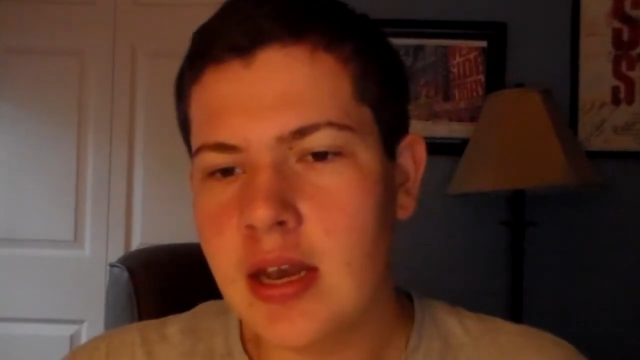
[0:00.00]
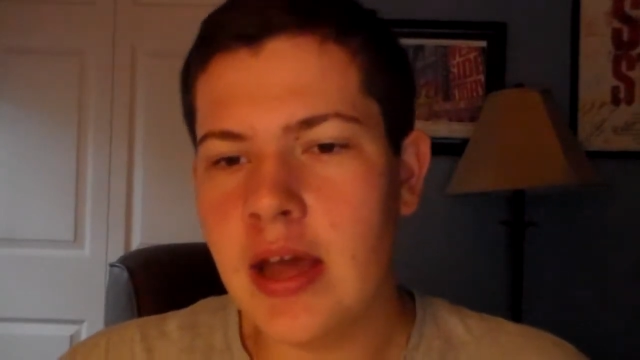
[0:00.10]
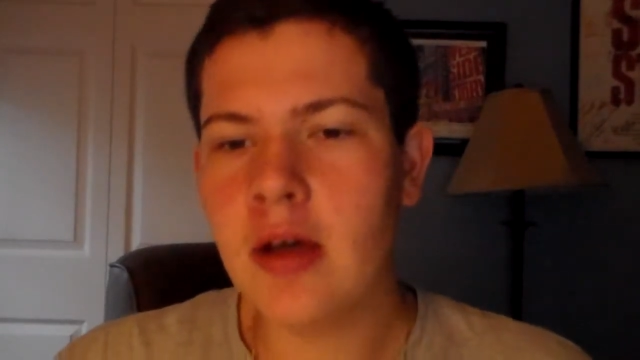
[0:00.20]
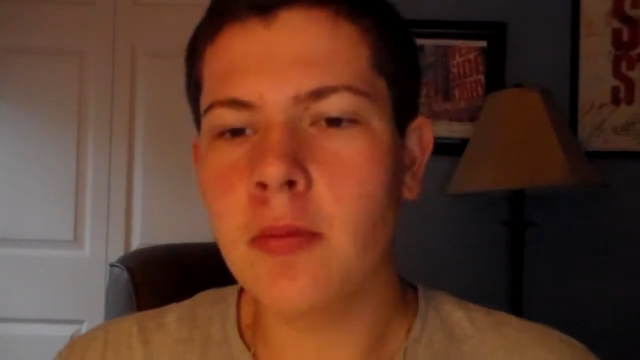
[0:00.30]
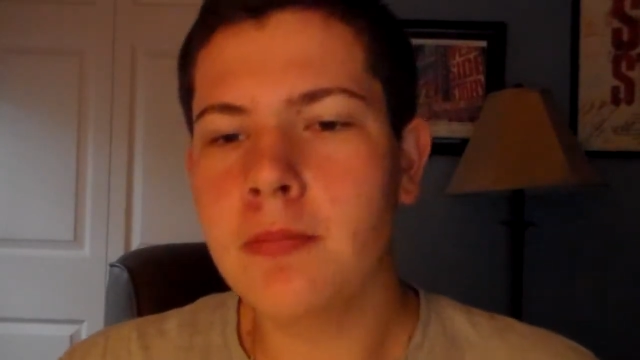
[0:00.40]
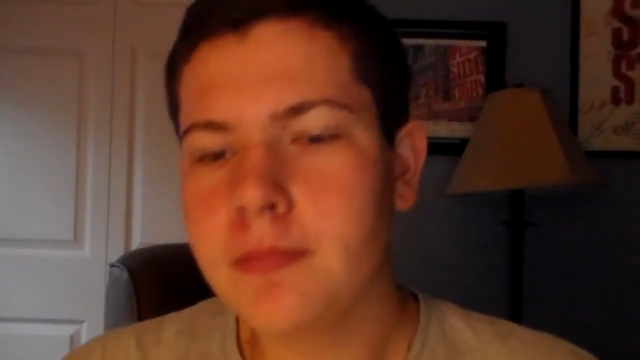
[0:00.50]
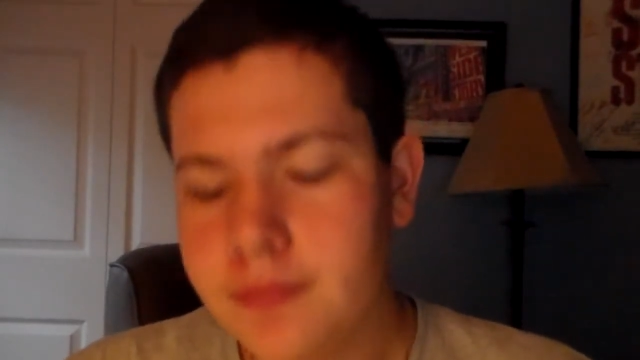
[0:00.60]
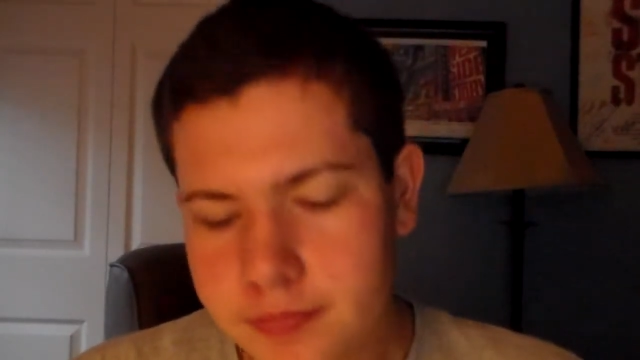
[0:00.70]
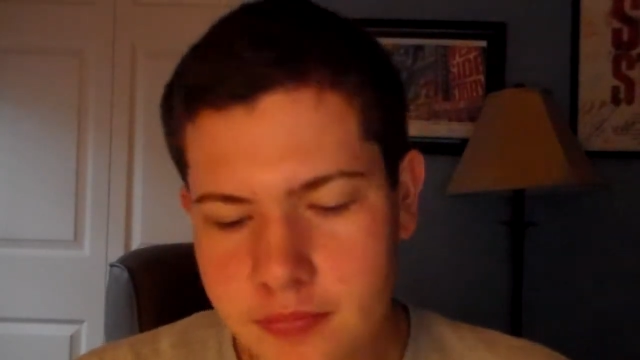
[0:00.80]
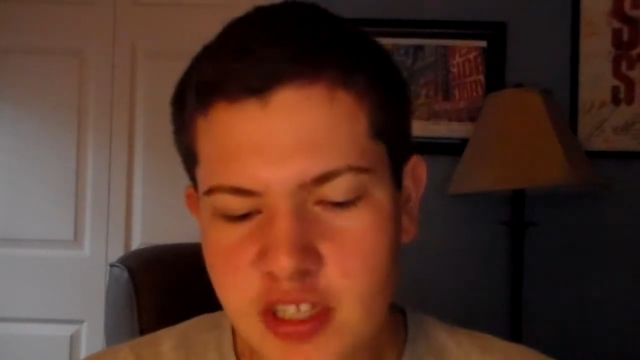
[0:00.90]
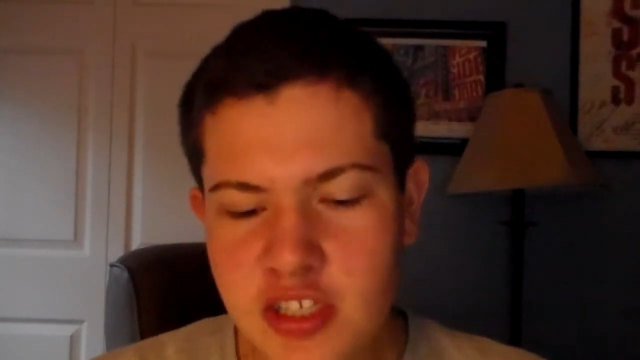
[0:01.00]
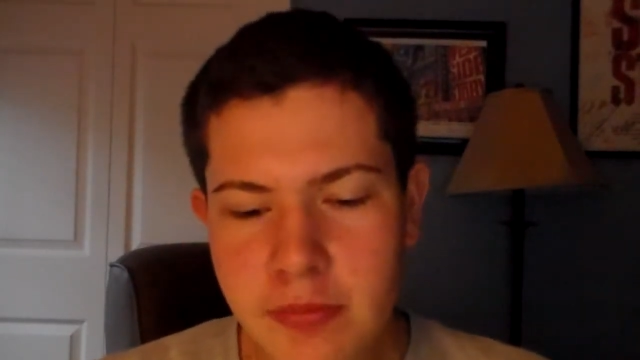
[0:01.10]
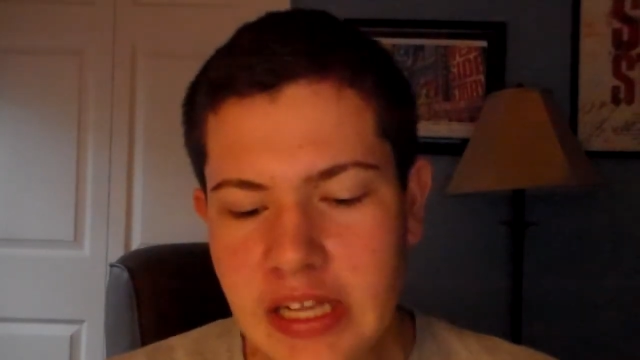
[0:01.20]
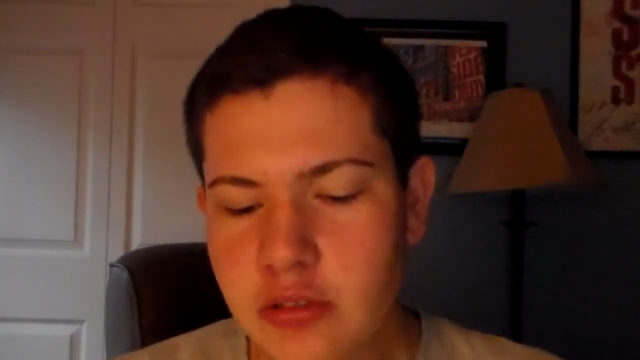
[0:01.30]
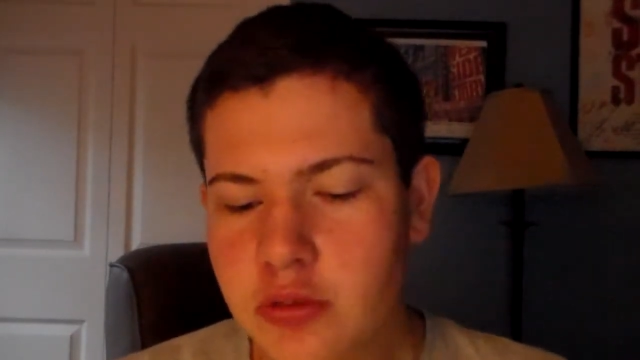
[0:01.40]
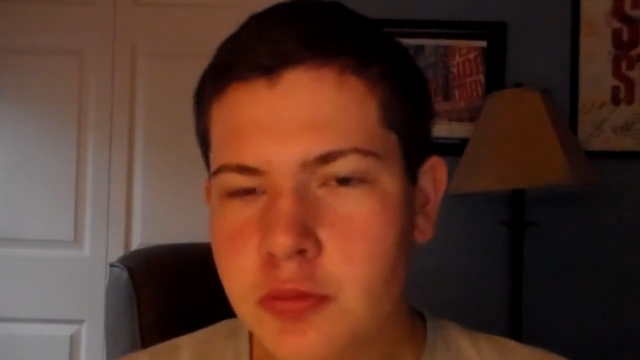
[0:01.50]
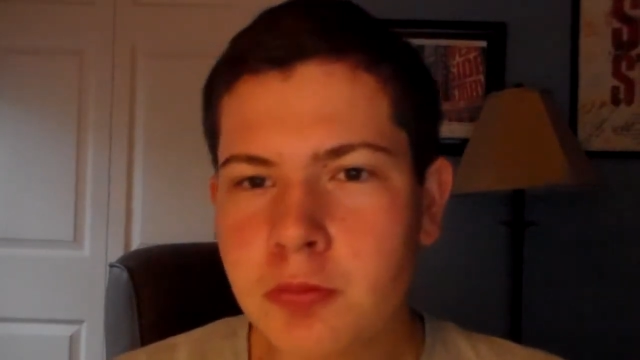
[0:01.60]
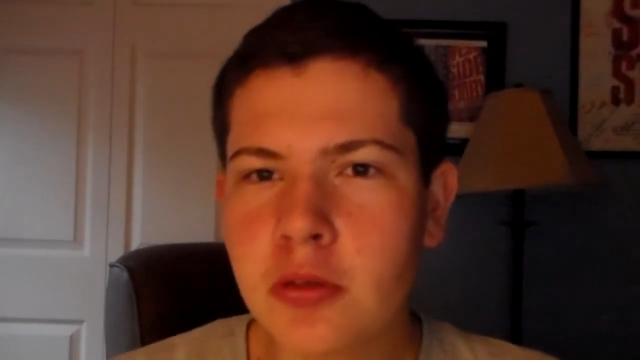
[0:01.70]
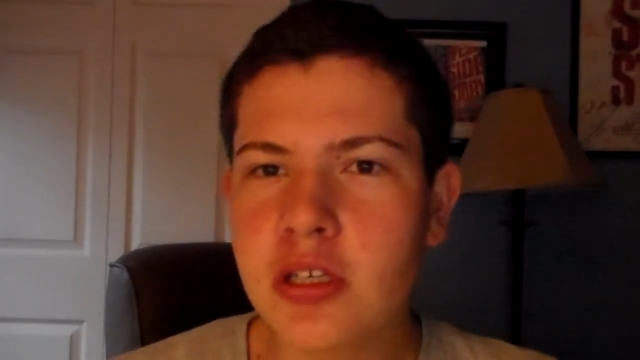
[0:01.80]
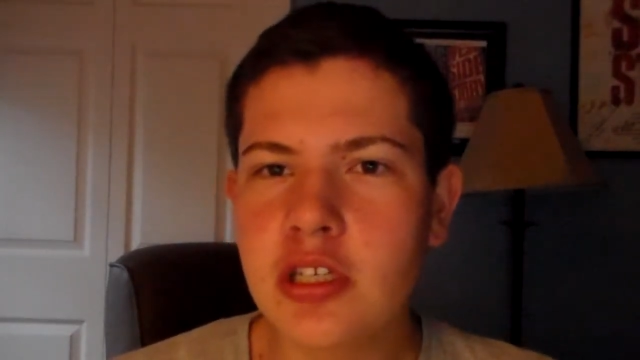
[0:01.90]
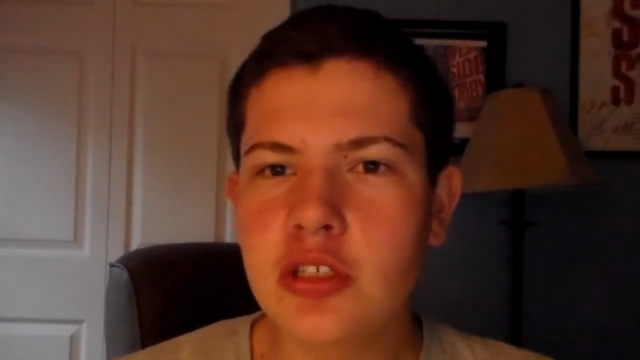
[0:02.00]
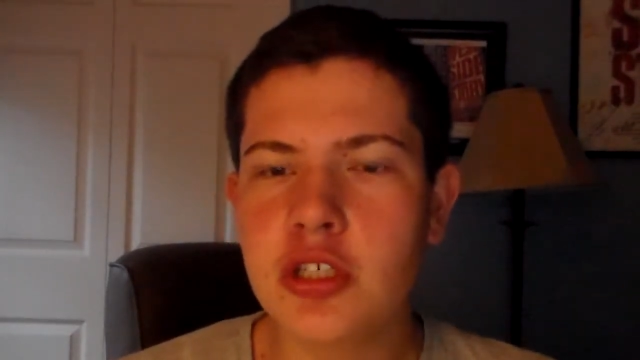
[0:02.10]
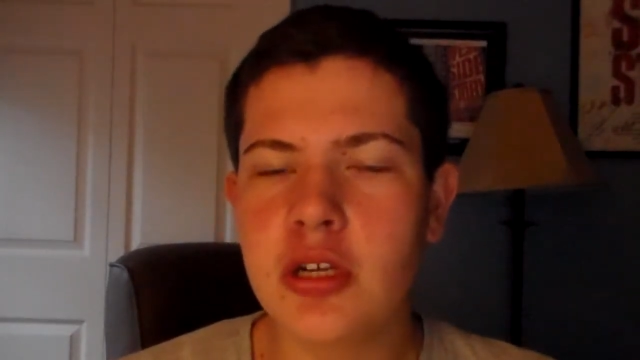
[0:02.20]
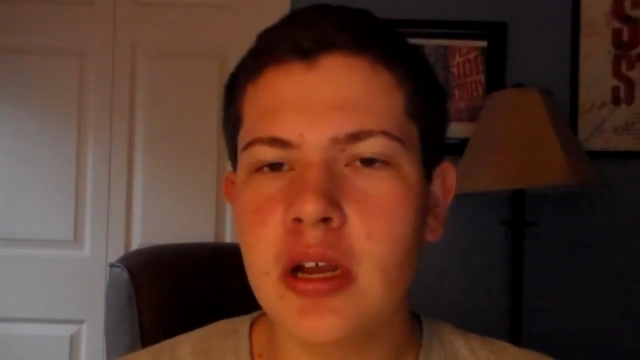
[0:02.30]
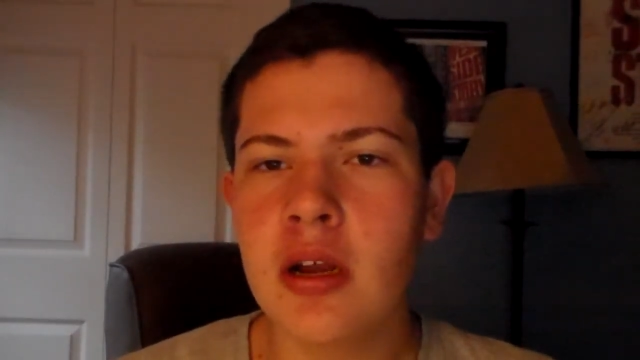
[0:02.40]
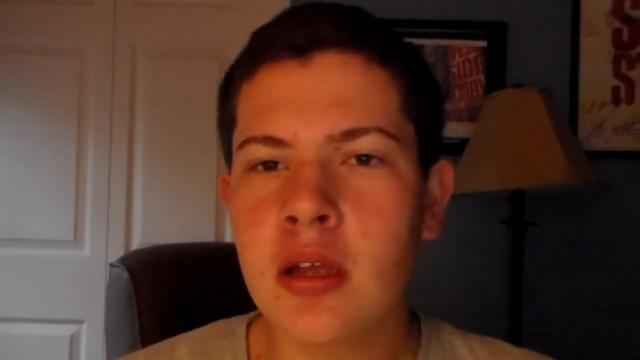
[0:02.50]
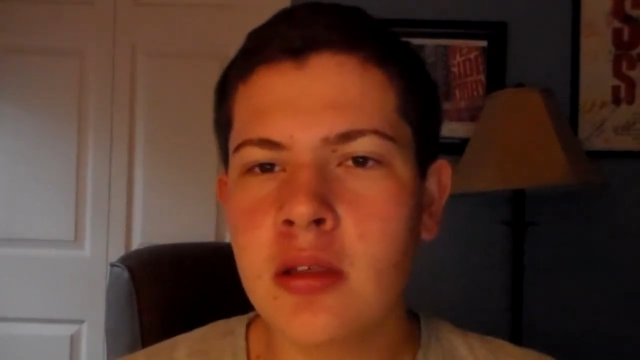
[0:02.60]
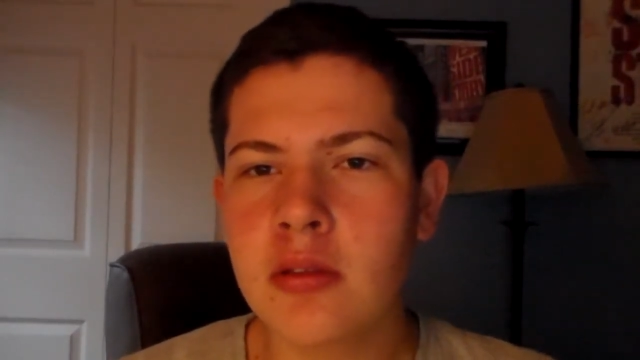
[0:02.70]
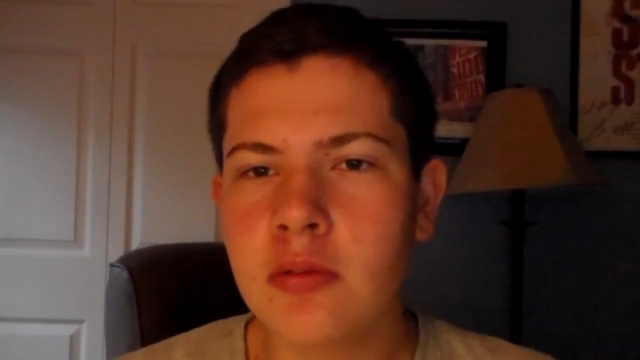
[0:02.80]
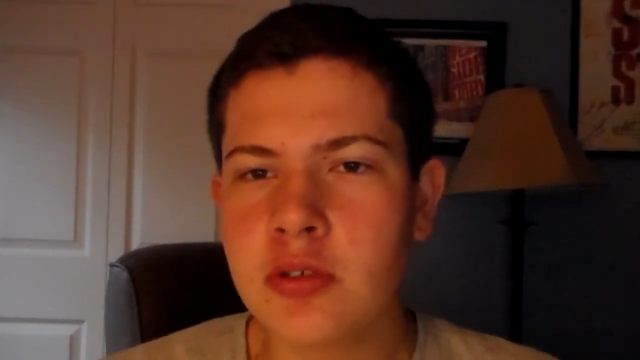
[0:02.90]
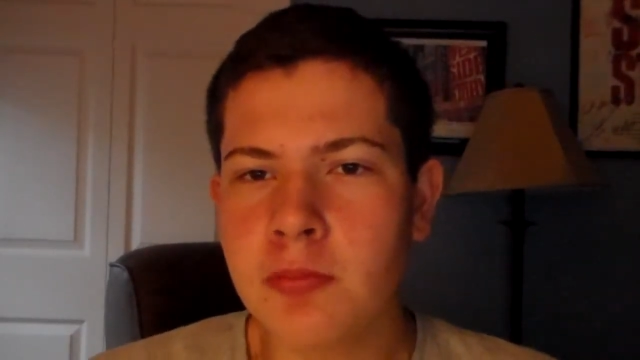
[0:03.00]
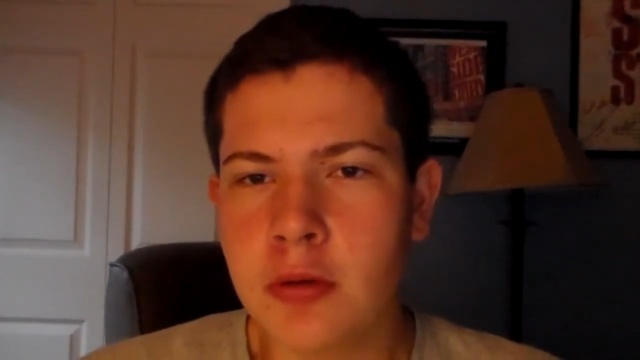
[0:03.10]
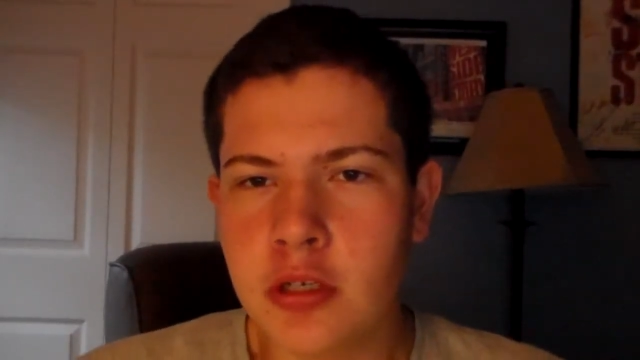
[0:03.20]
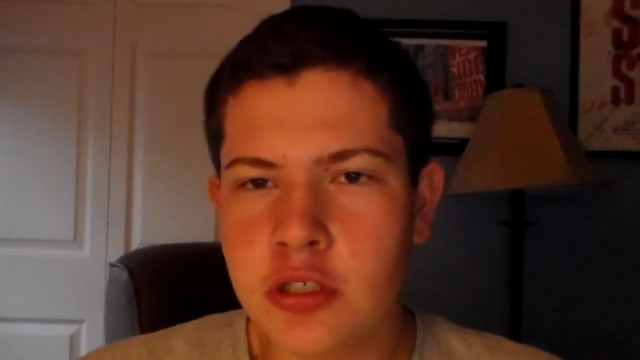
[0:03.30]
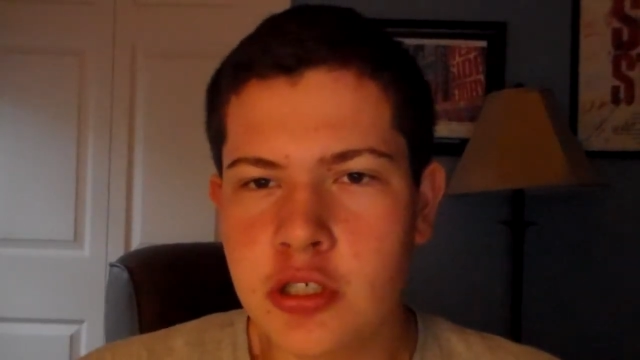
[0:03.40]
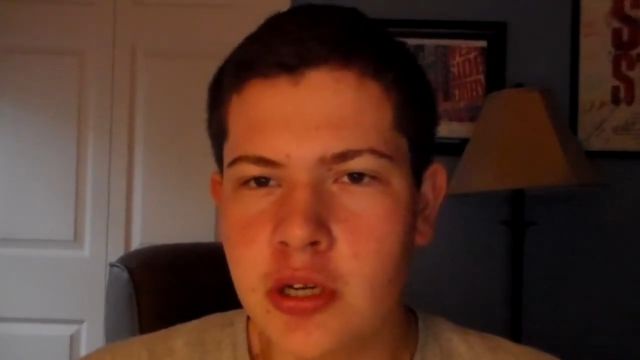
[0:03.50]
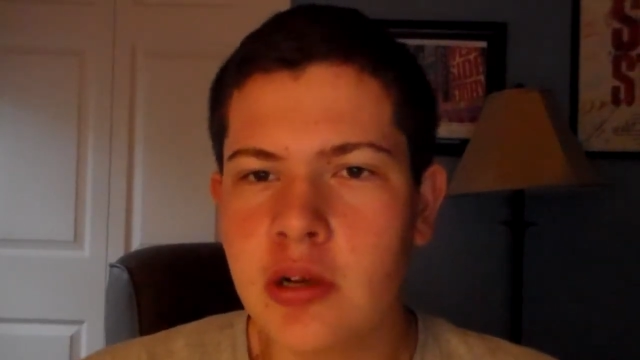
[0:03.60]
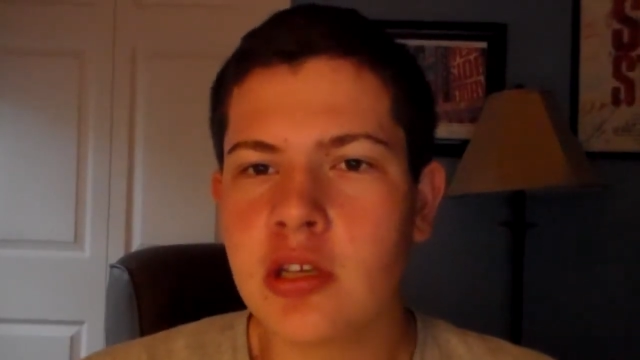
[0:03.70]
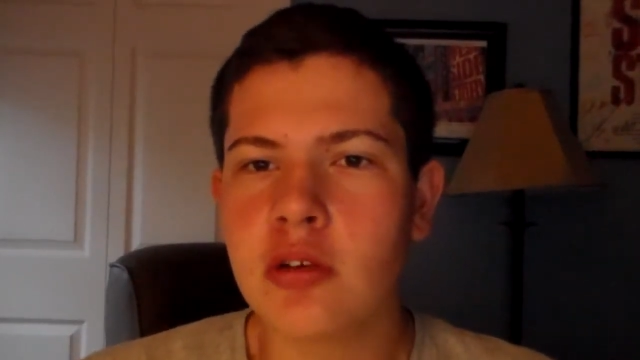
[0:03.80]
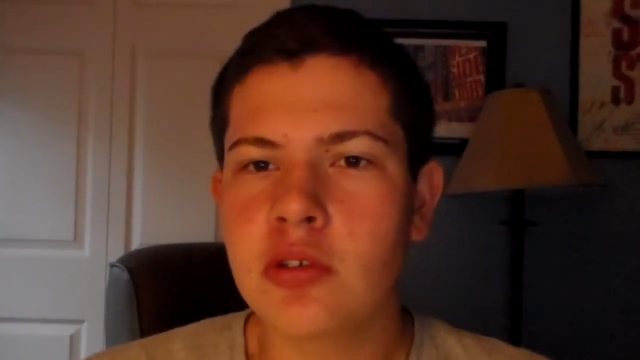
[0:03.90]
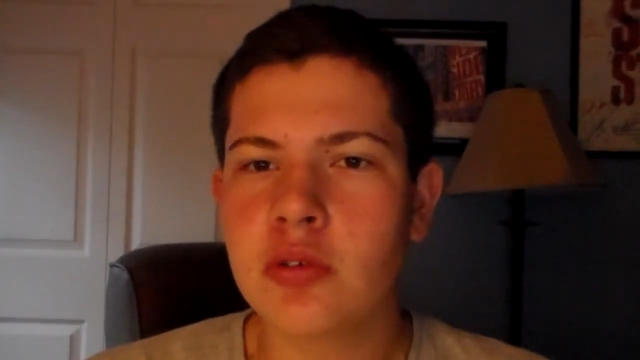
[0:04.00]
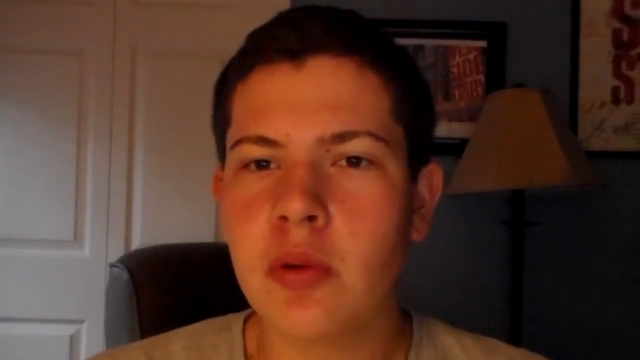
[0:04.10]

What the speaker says: Now, this match was pretty generic. There was a pretty generic no